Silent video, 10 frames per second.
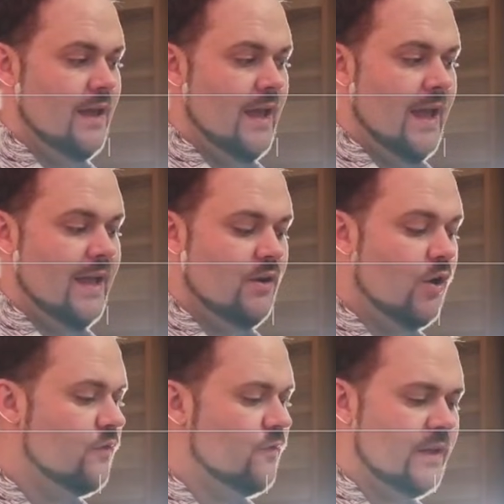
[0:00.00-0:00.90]
And
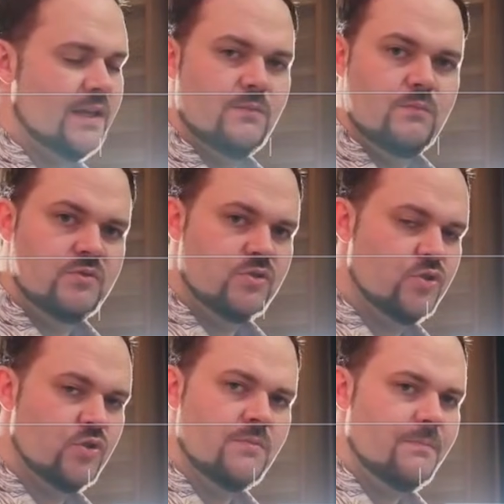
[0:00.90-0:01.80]
hopefully it
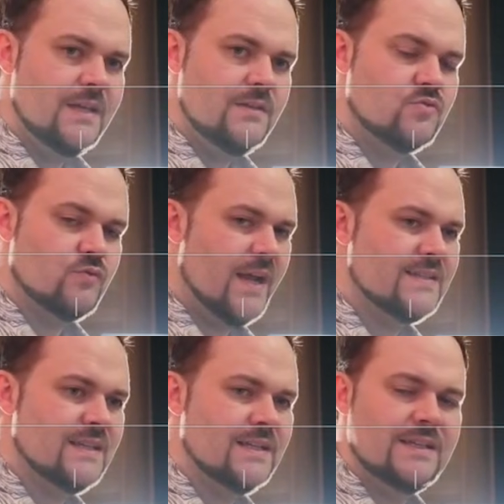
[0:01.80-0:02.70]
shouldn't be
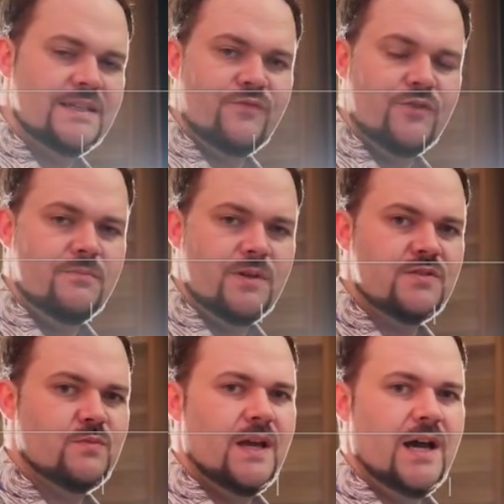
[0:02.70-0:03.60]
drastically different
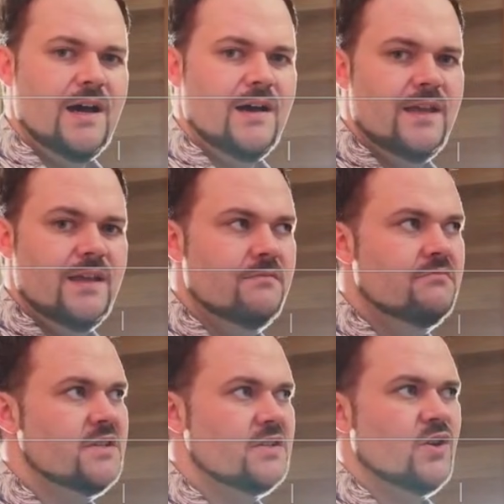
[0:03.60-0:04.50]
because we are in
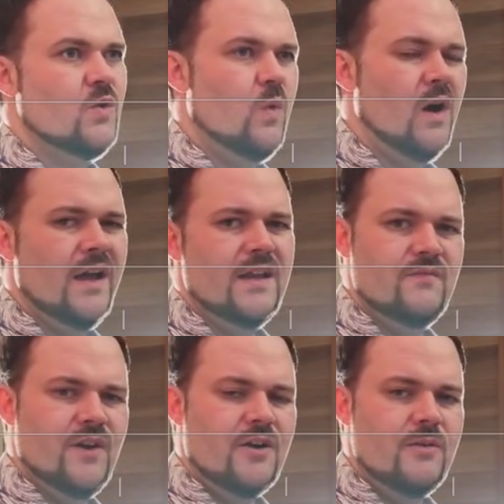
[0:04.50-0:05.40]
such a quiet
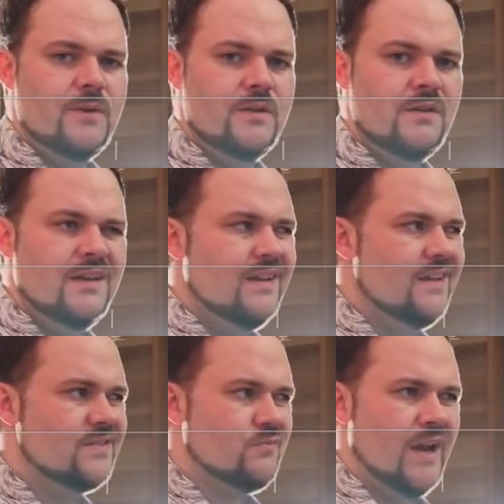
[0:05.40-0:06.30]
environment.
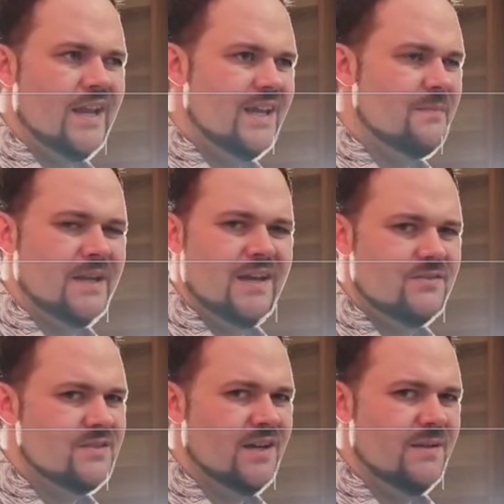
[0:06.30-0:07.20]
It's raining a bit
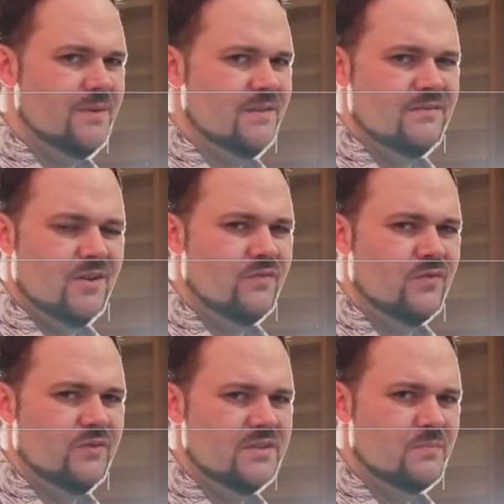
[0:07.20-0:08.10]
outside, but overall
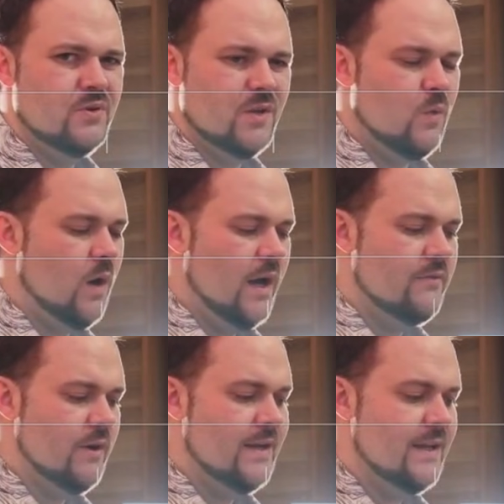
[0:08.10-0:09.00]
it's pretty quiet
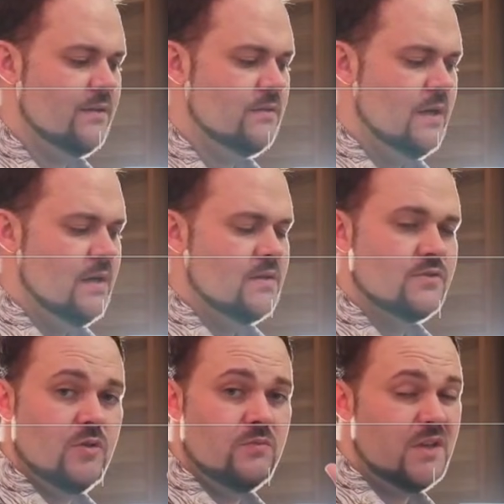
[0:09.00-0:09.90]
right now.
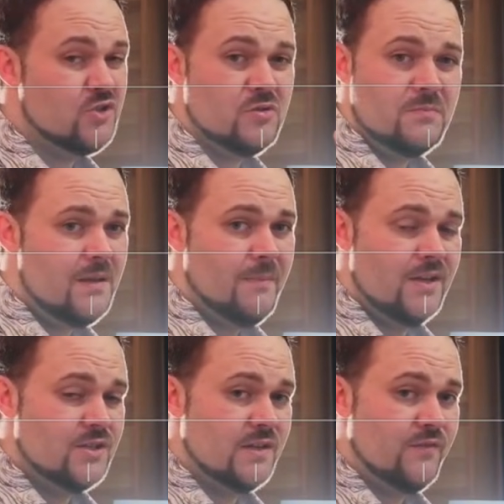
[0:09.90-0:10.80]
So there shouldn't be a
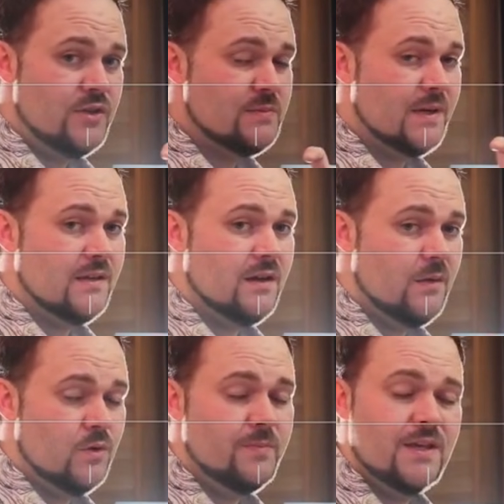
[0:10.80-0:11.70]
major difference, but I
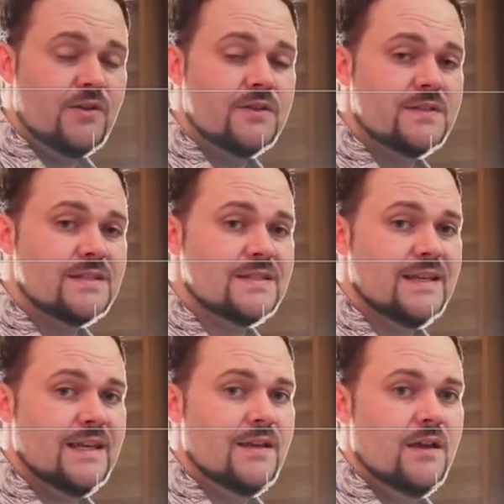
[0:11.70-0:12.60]
will be curious to
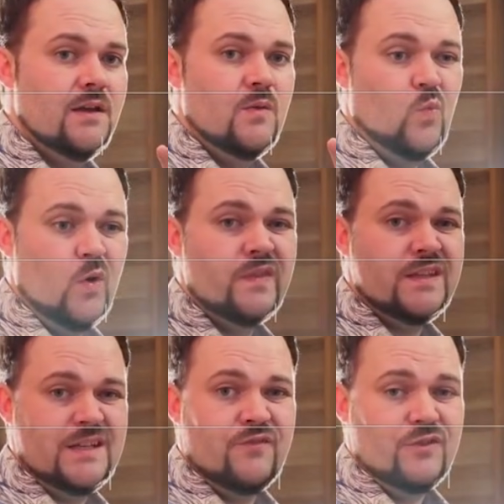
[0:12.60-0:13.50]
see what the
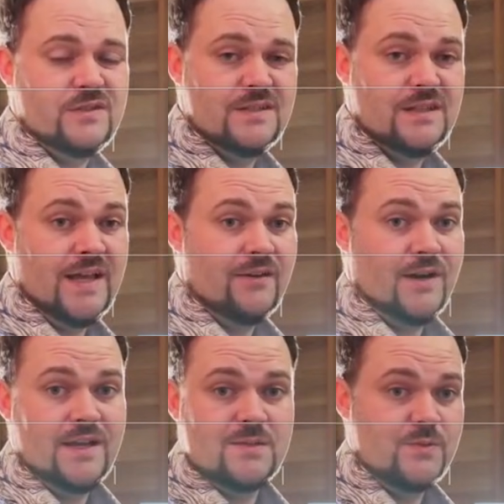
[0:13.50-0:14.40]
difference is like, right?
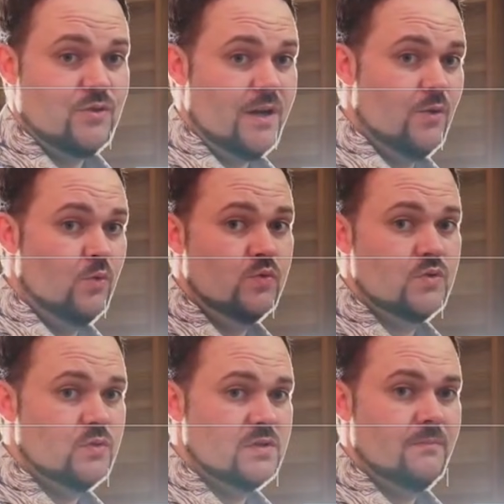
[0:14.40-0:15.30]
Because we're trying all
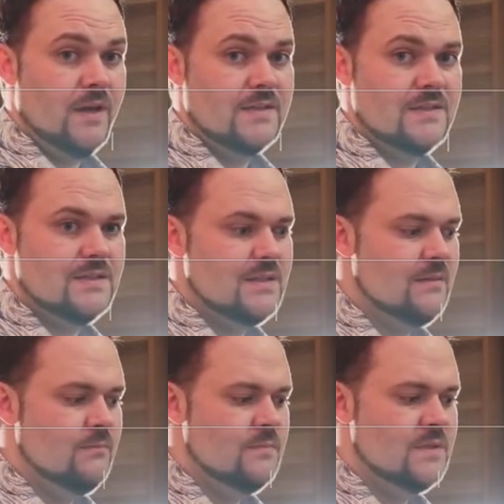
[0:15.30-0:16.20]
sorts of mic
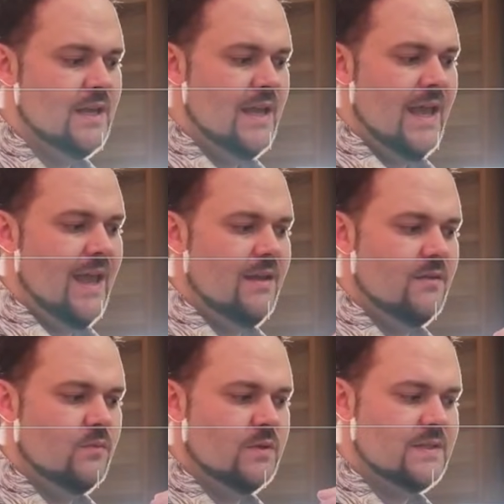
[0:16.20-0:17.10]
systems and
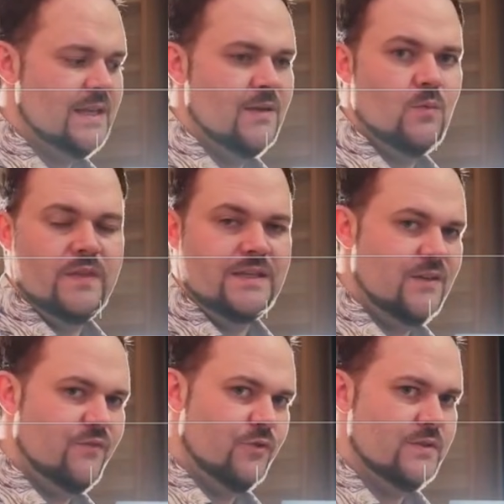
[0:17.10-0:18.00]
we're seeing what the
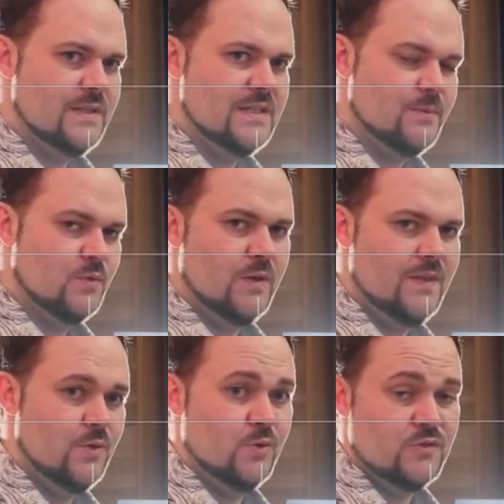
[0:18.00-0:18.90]
difference is between the
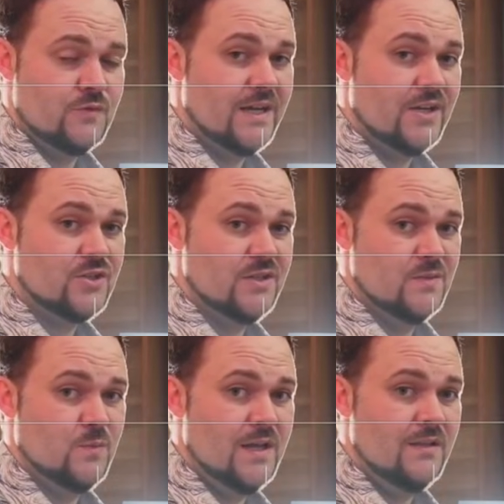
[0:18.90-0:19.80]
noise reduction as
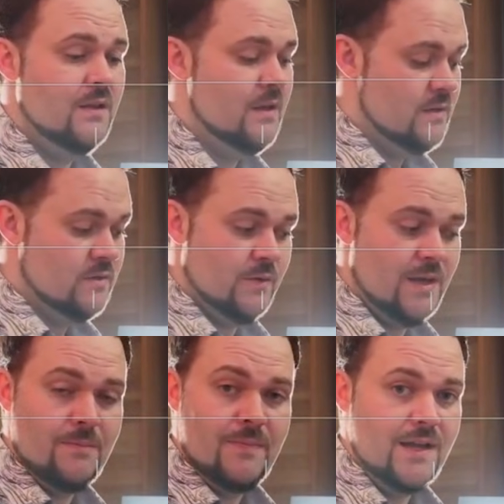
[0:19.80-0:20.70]
well. So keep
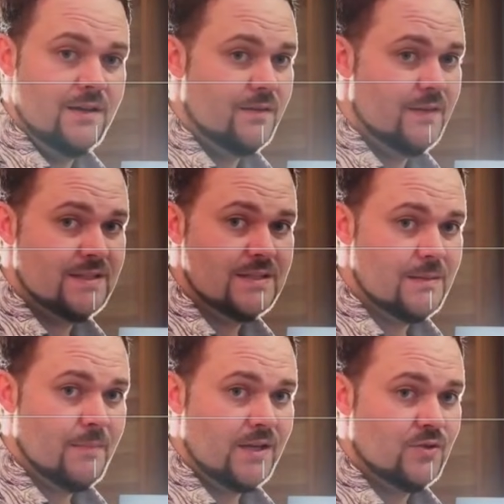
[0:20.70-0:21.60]
in mind, this is the
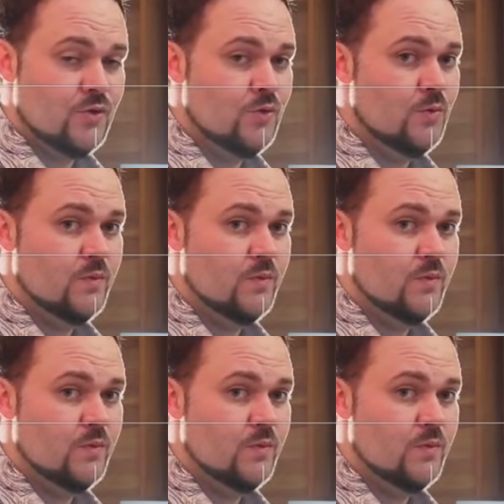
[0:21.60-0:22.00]
Mic 2.